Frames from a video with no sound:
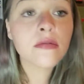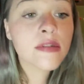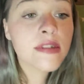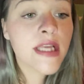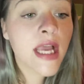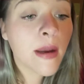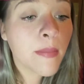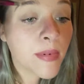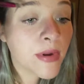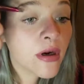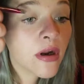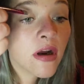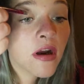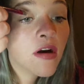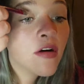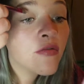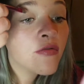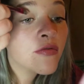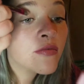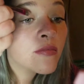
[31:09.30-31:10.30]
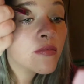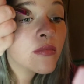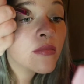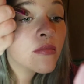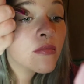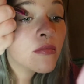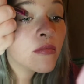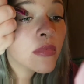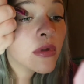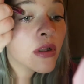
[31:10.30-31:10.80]
Tap it off,
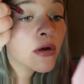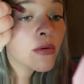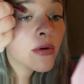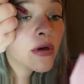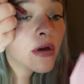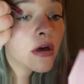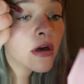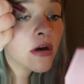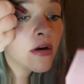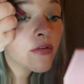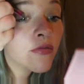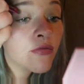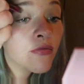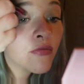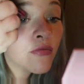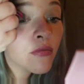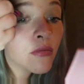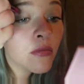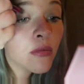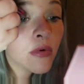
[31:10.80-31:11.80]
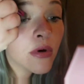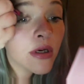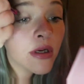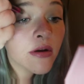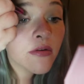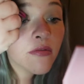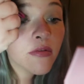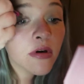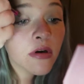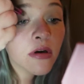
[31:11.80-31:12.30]
blow it off,
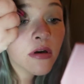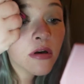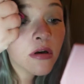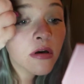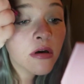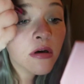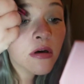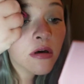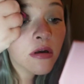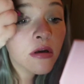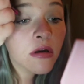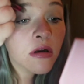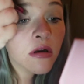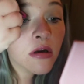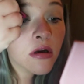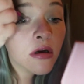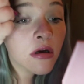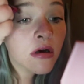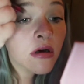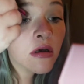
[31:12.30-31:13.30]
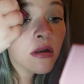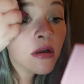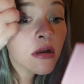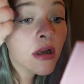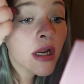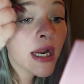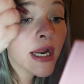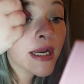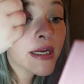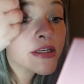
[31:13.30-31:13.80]
whatever.
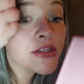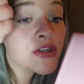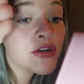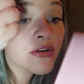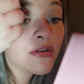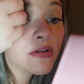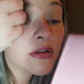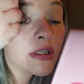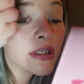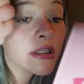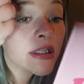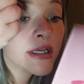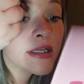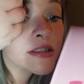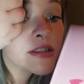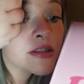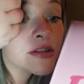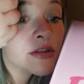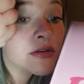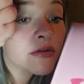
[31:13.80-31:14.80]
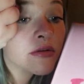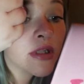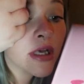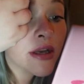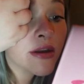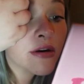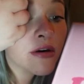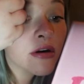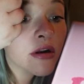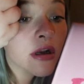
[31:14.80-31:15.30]
I generally like to do
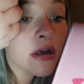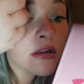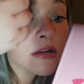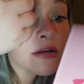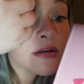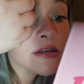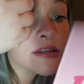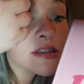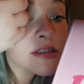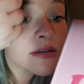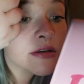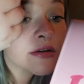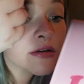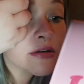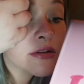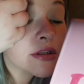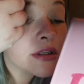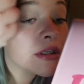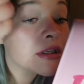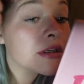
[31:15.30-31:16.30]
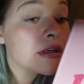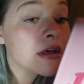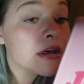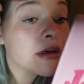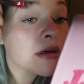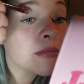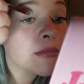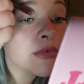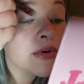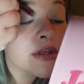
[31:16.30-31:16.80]
lighter colors near the
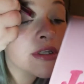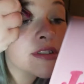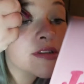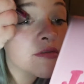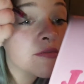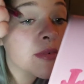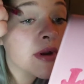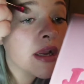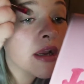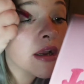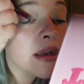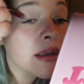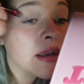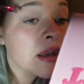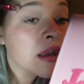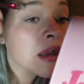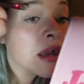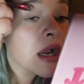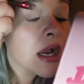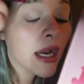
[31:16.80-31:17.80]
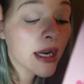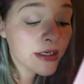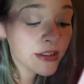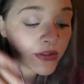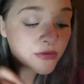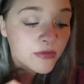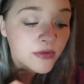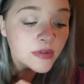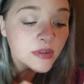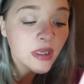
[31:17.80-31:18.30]
crease of my eye. I
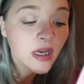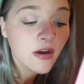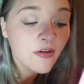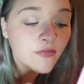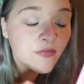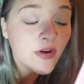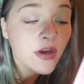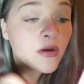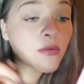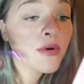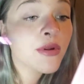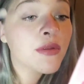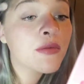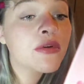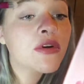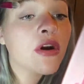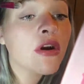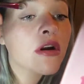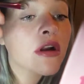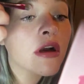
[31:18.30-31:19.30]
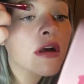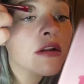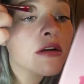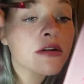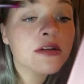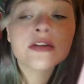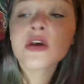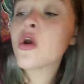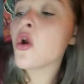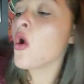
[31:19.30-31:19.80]
do not fuck with the dark
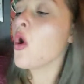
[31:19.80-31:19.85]
colors.